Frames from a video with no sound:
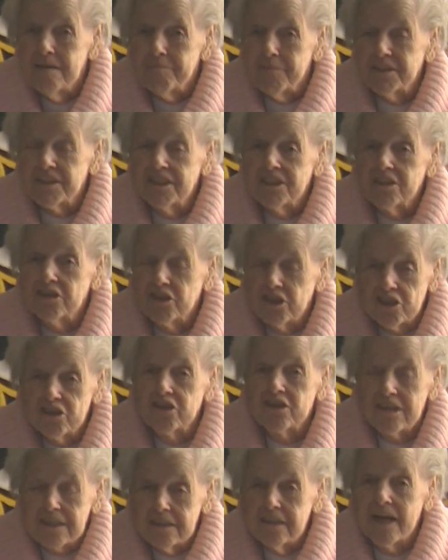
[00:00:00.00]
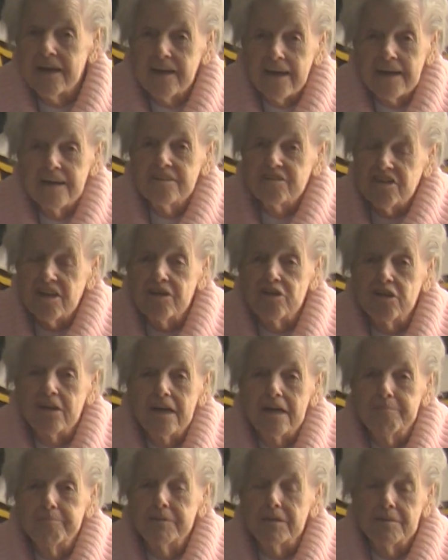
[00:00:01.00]
But there's just, like I said, a
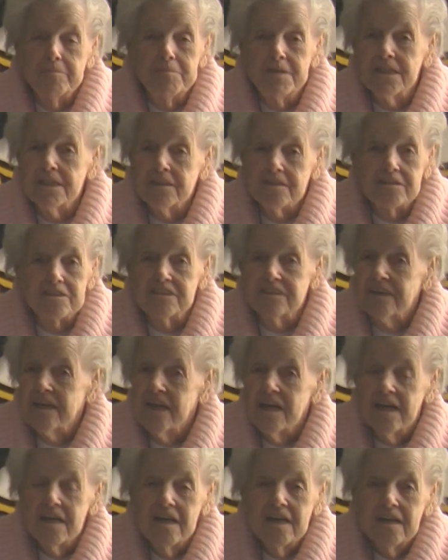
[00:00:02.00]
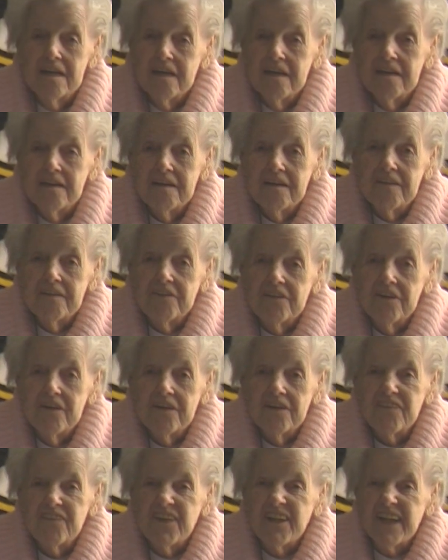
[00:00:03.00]
couple of meals right
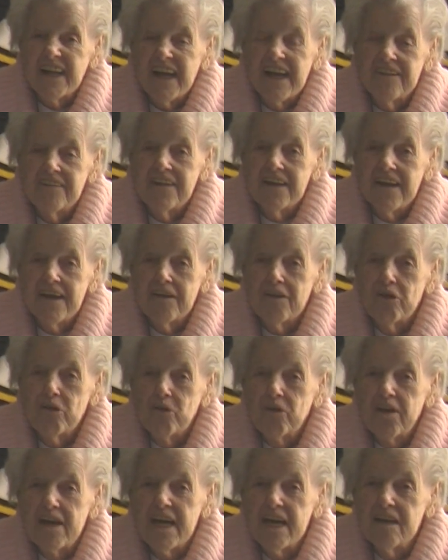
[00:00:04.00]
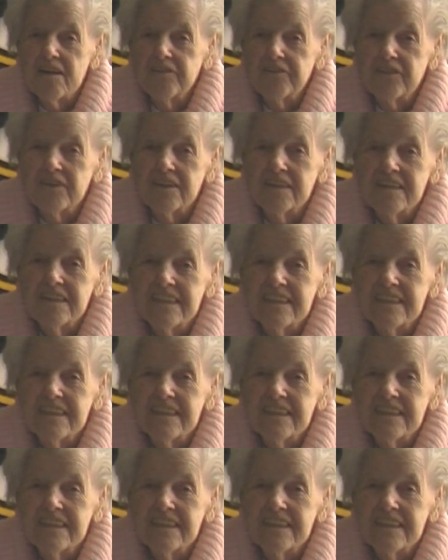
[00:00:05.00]
that I, that I don't care for.